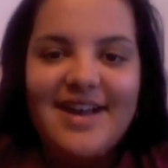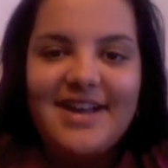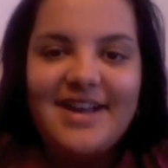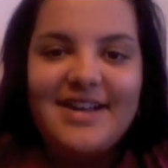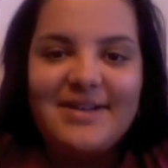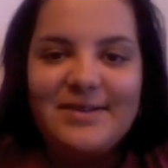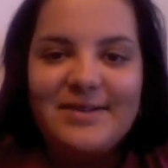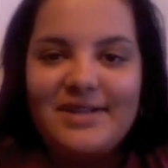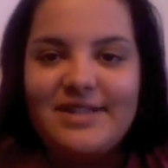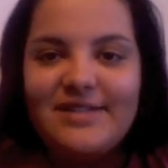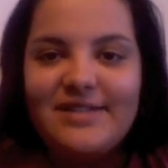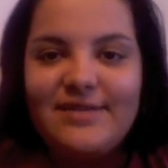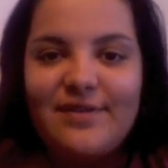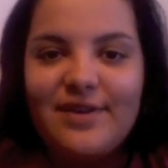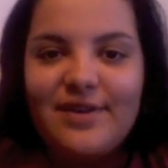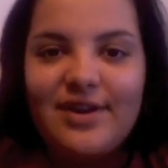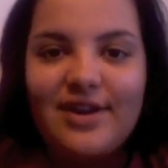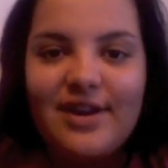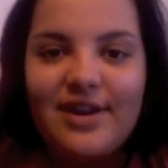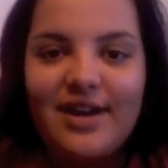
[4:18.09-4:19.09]
It was
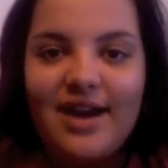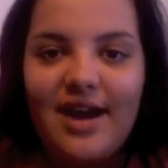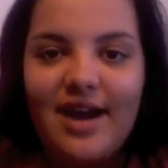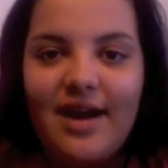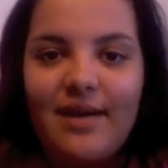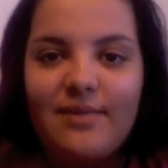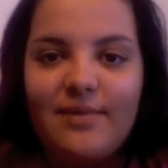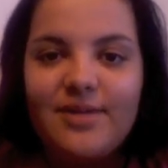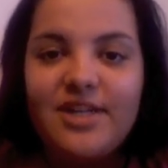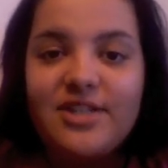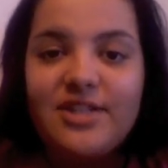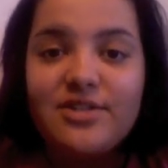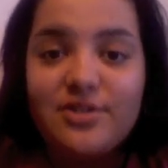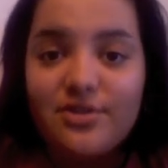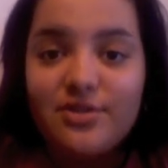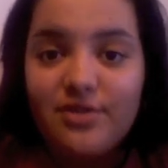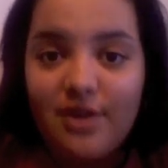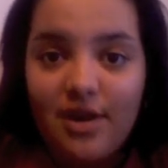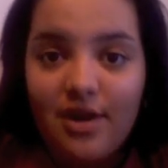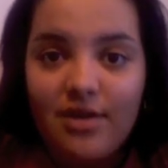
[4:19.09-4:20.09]
for a
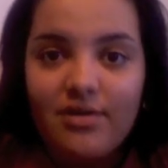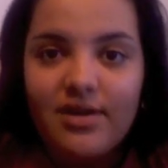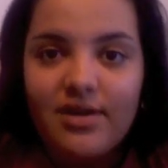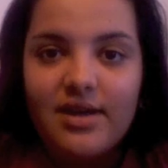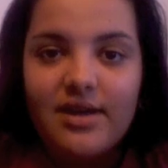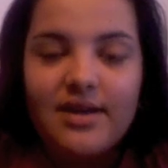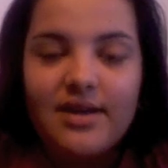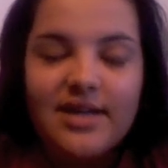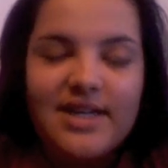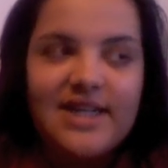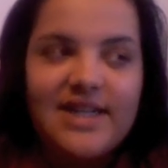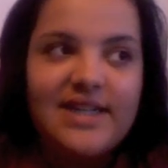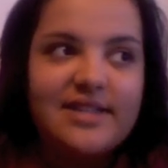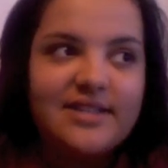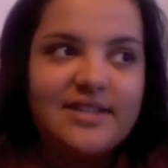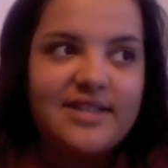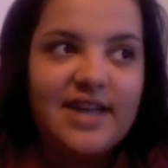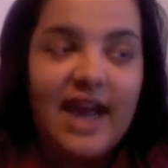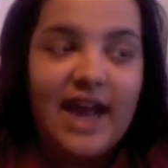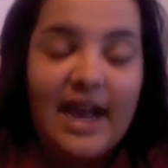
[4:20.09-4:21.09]
stroke,
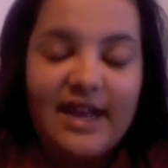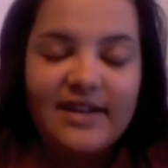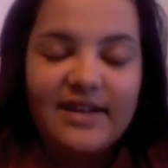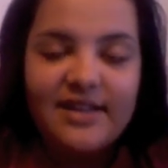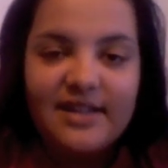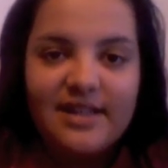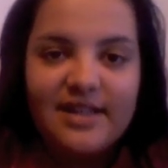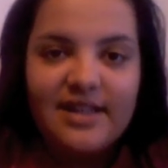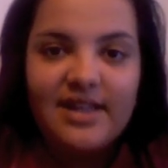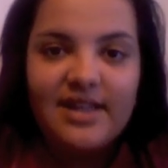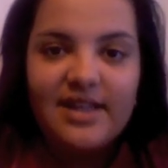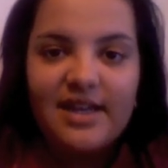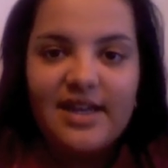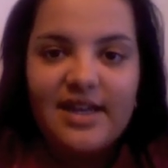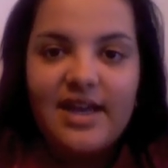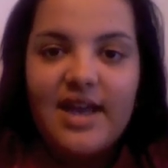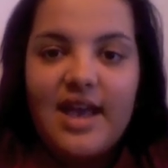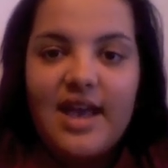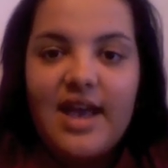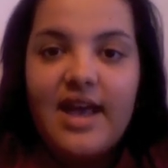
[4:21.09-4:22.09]
because technically
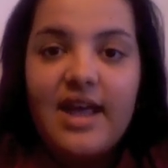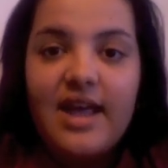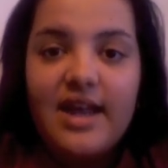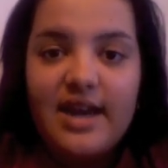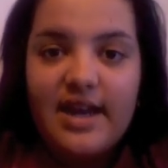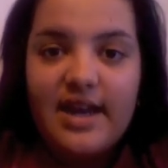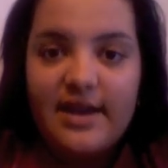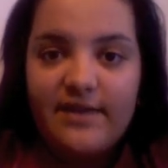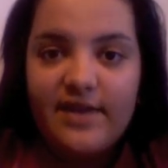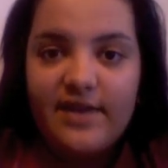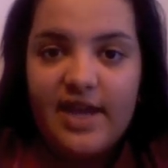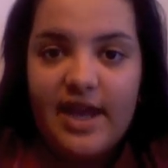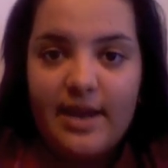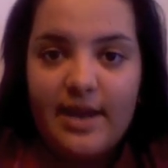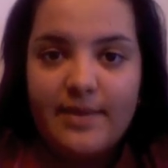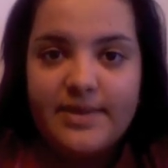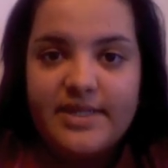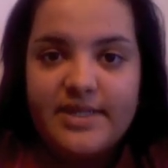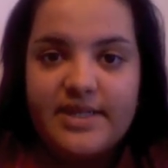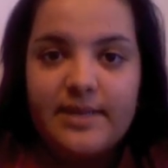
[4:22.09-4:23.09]
an
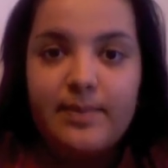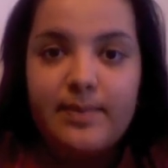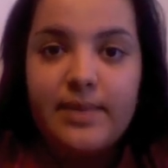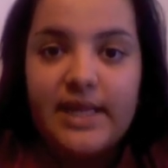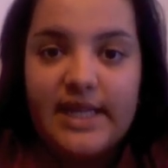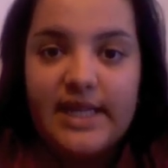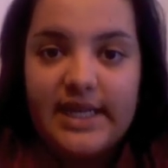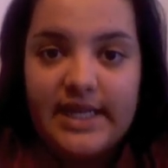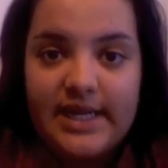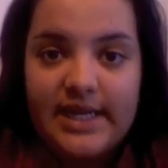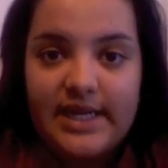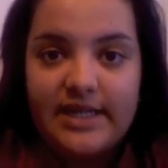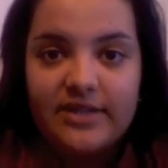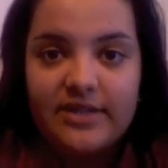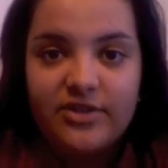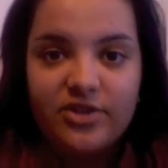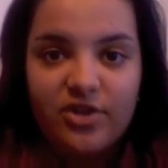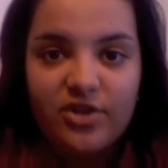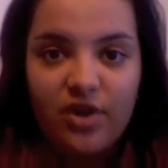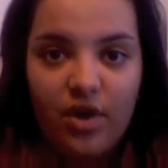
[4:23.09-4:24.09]
AVM is a bleeding
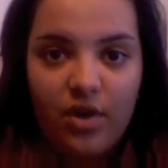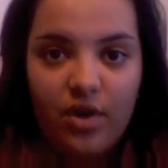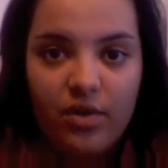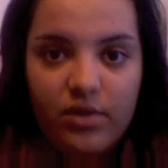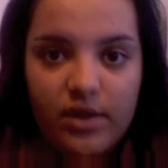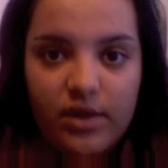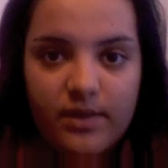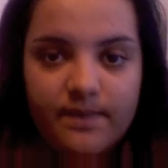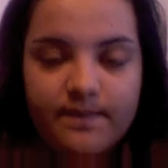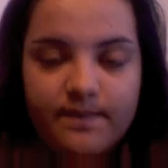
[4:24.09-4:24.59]
stroke.